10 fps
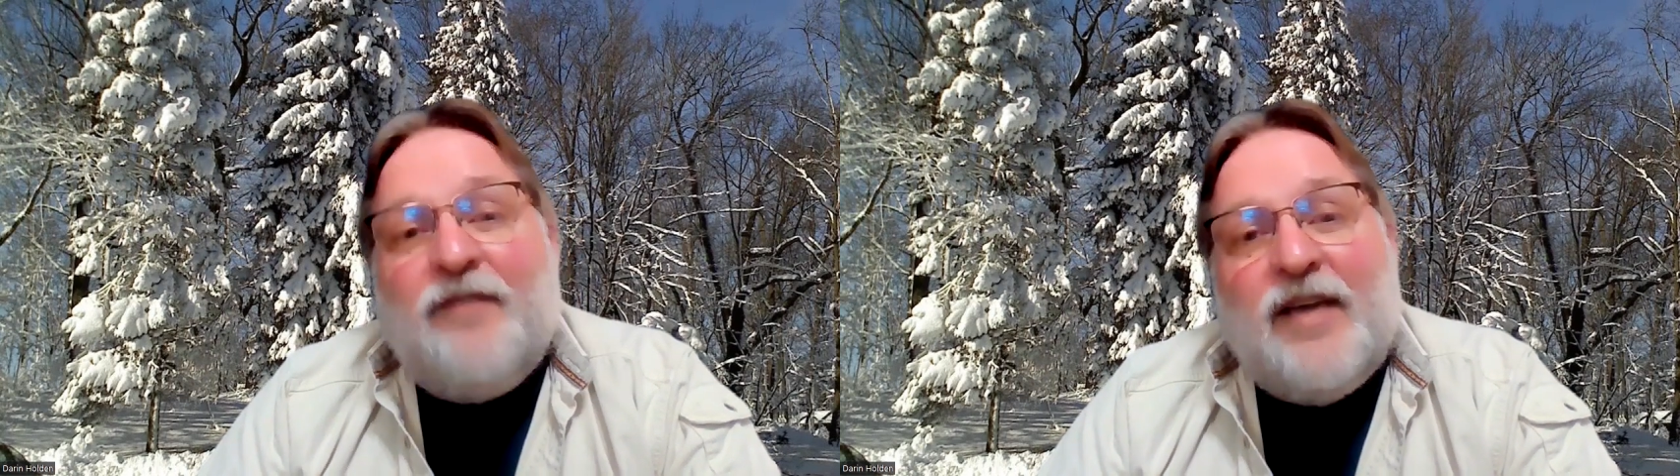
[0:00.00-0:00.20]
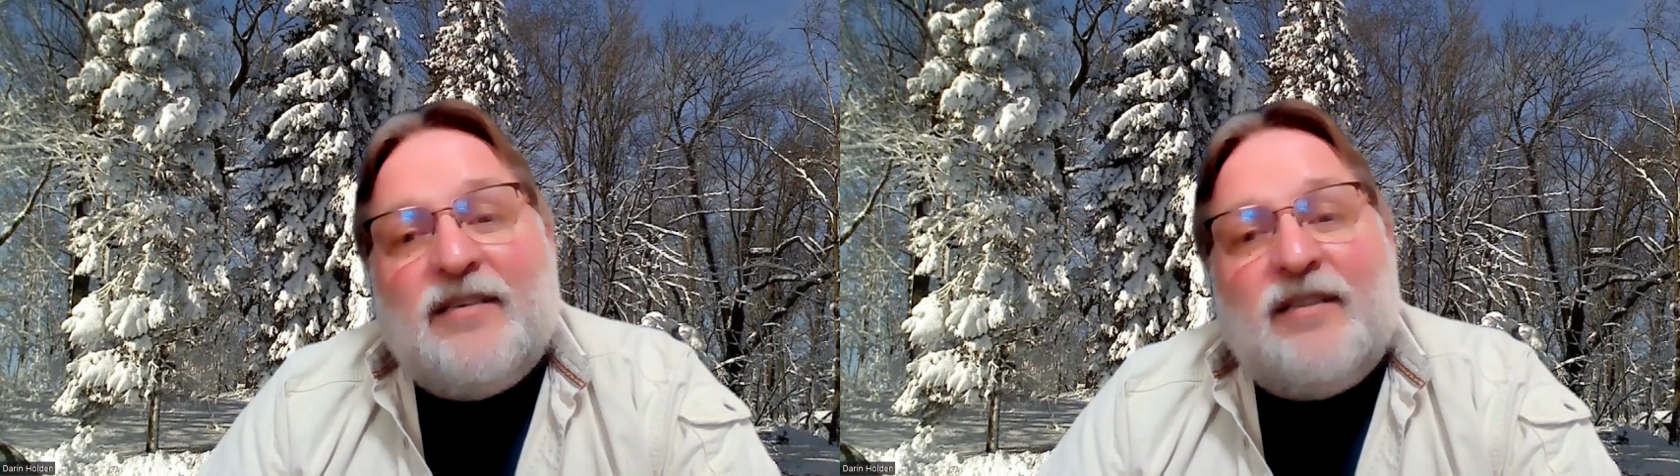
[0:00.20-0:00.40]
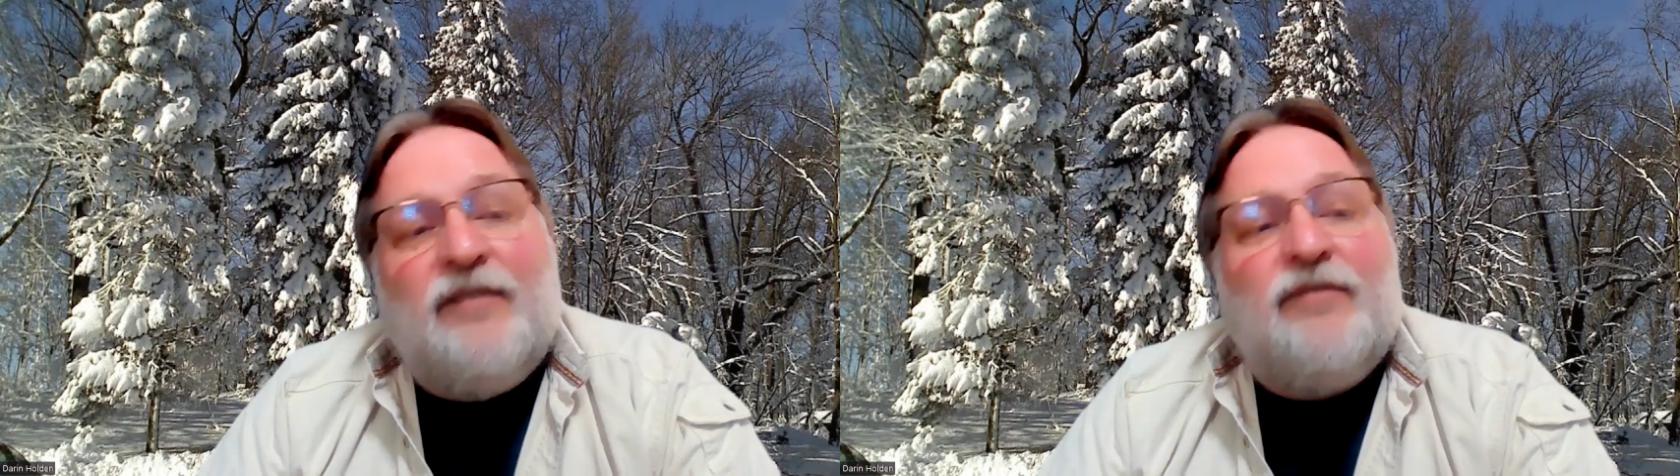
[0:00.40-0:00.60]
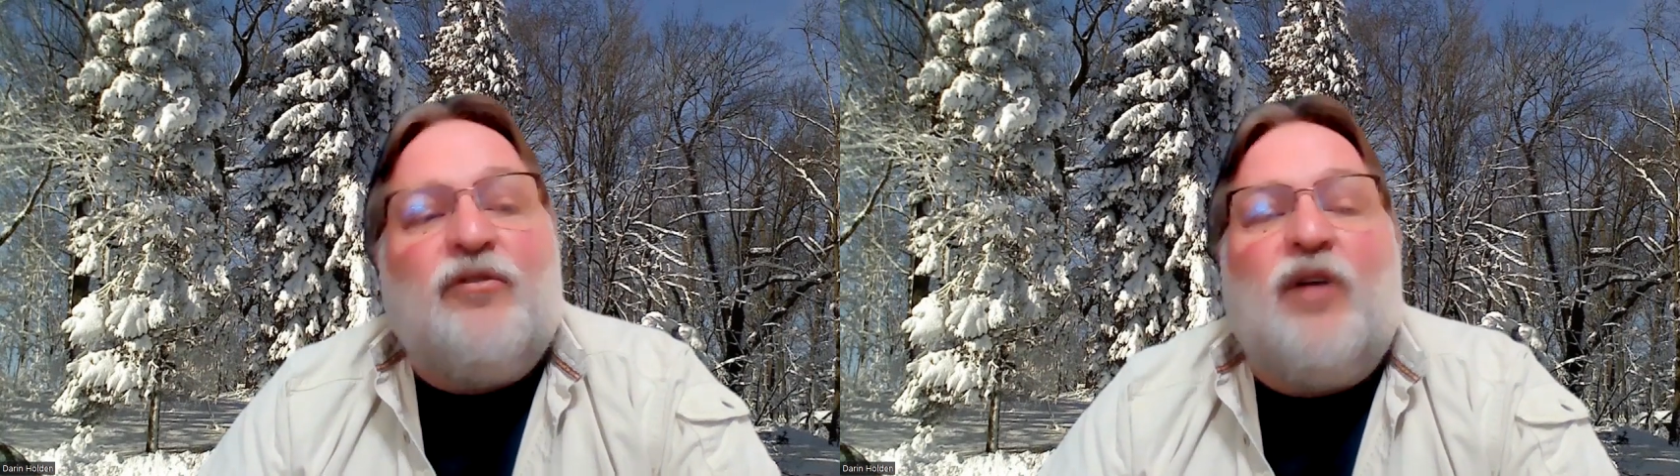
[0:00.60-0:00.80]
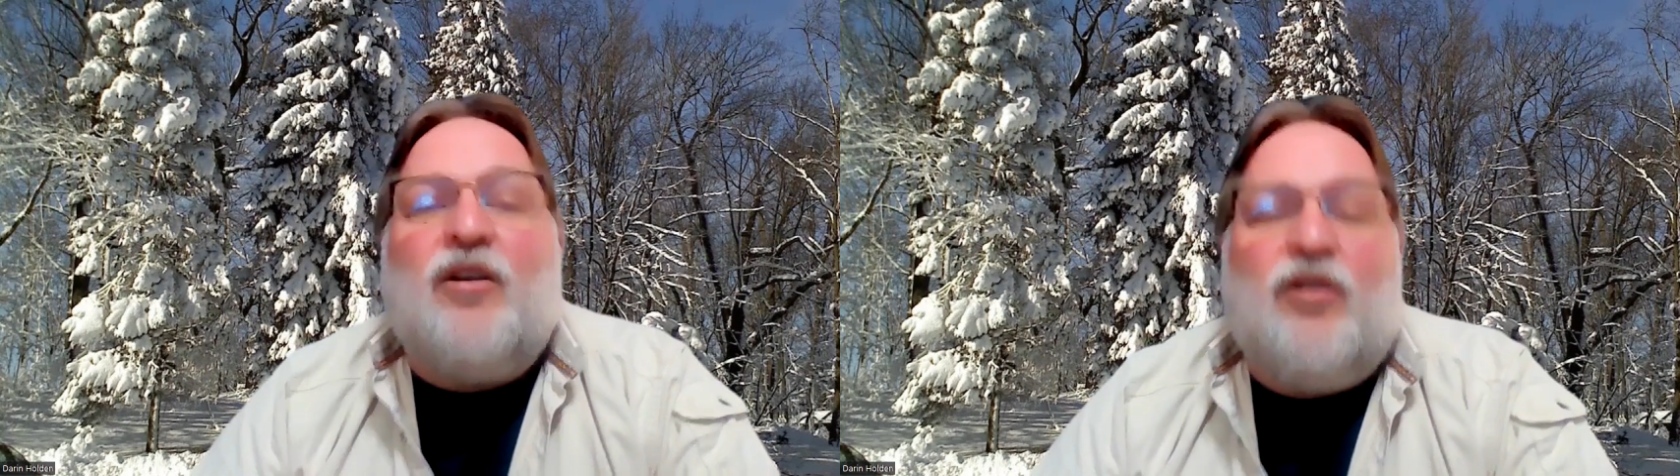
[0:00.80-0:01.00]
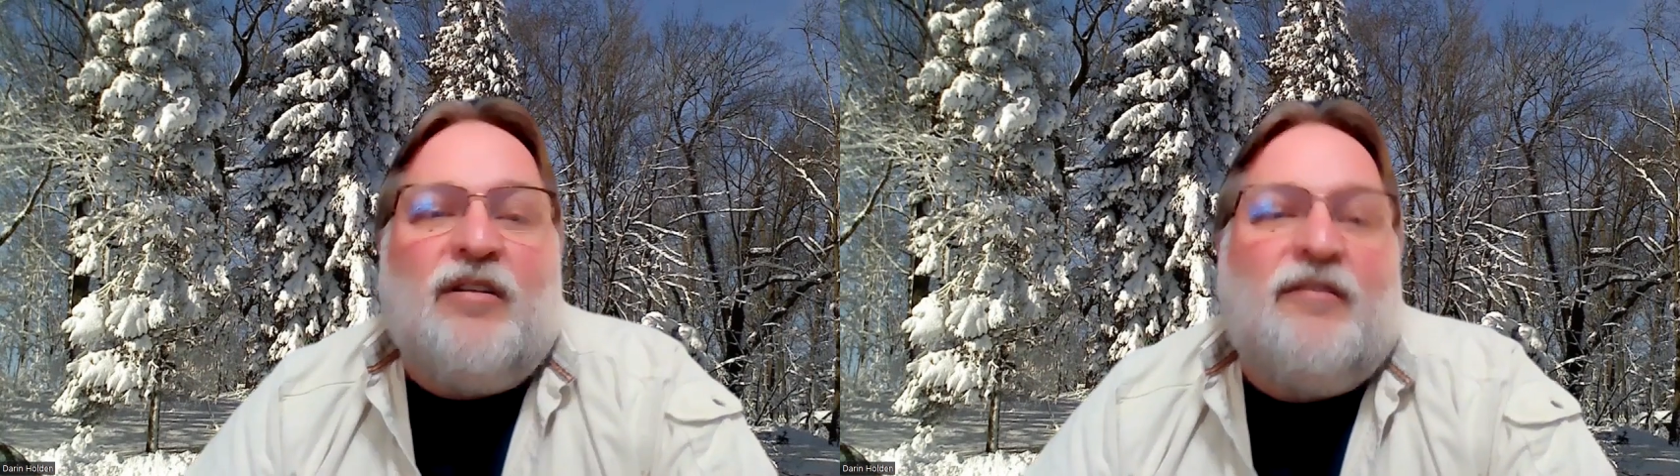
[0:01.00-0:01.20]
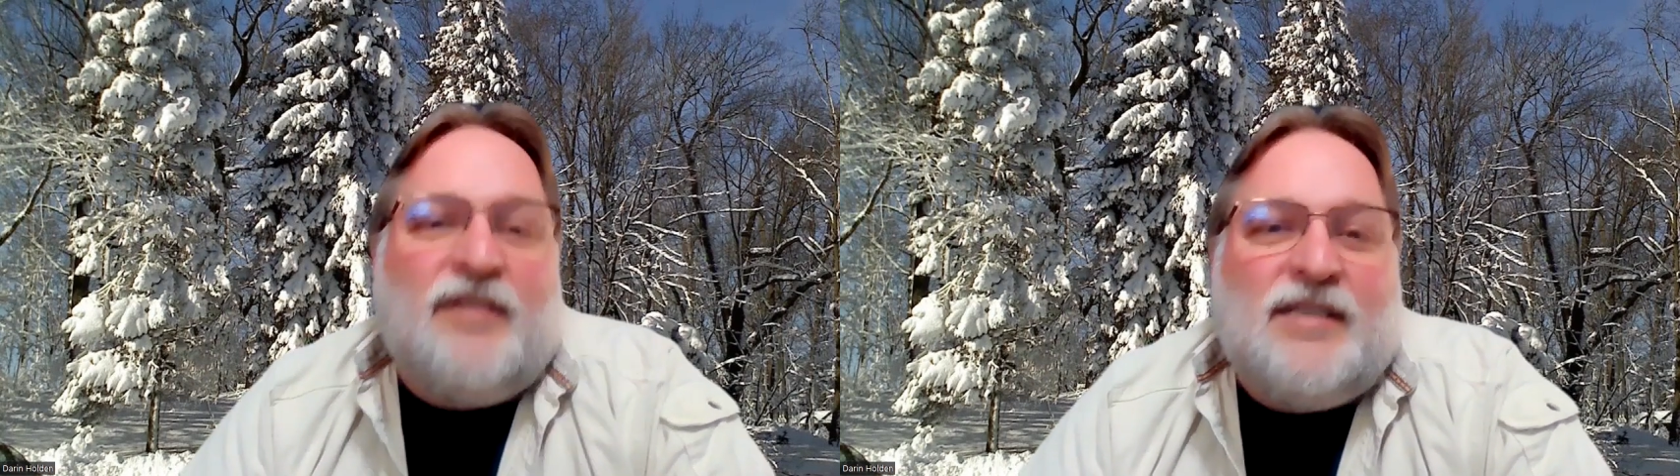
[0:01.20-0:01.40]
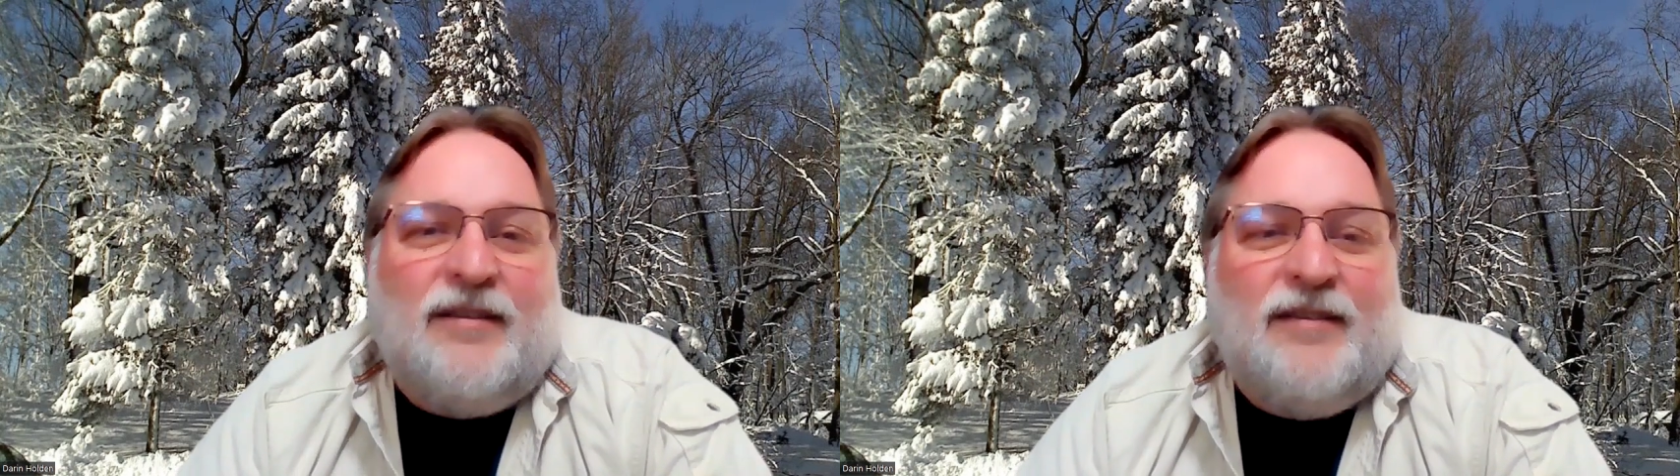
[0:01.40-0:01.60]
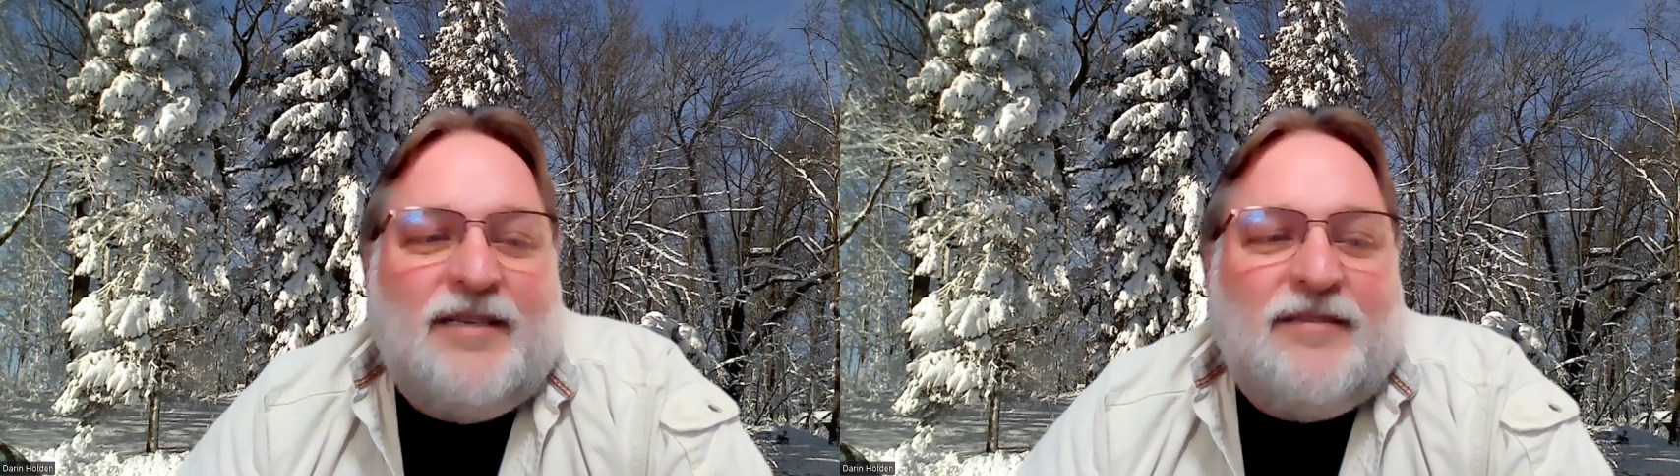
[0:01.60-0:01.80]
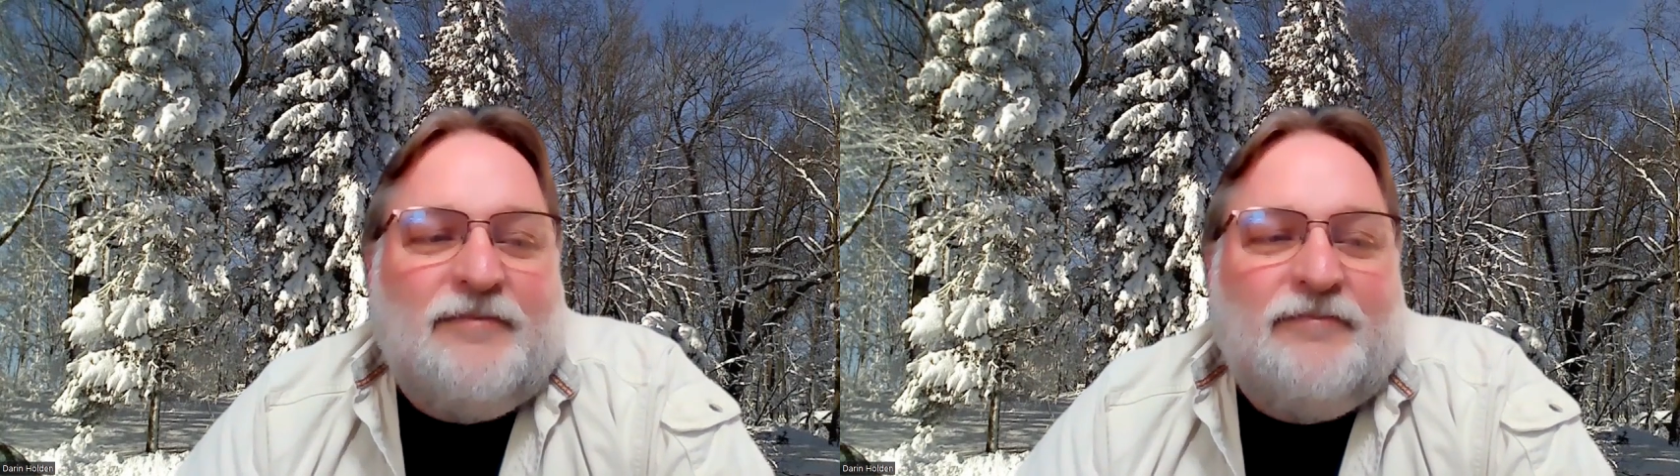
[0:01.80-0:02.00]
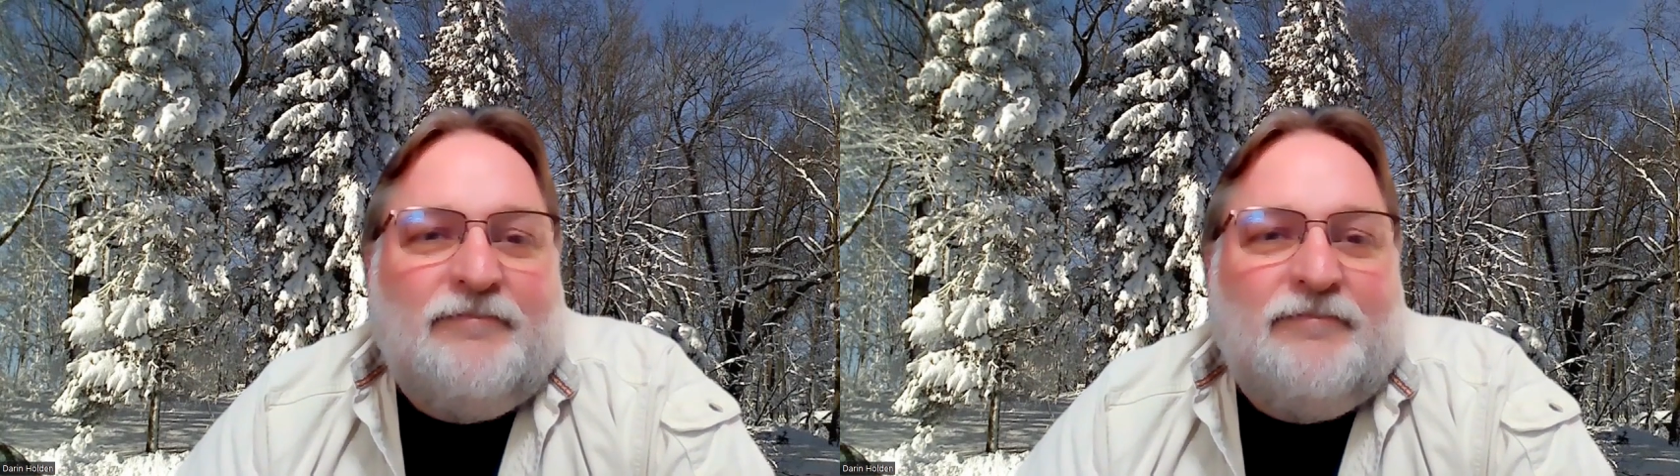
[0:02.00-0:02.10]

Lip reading: facelift for our current facilities.